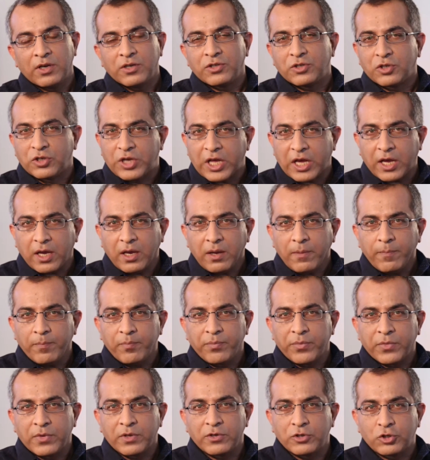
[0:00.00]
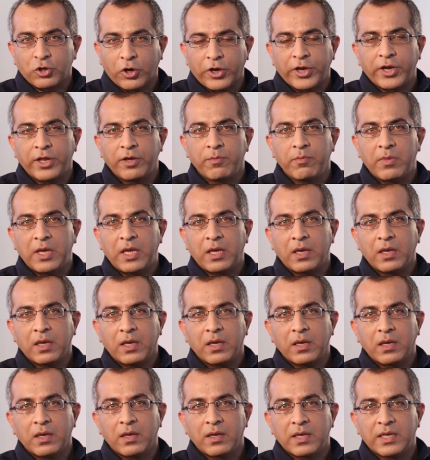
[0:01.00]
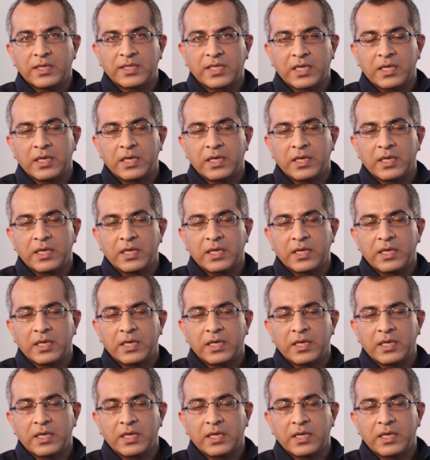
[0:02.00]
Today, joining me is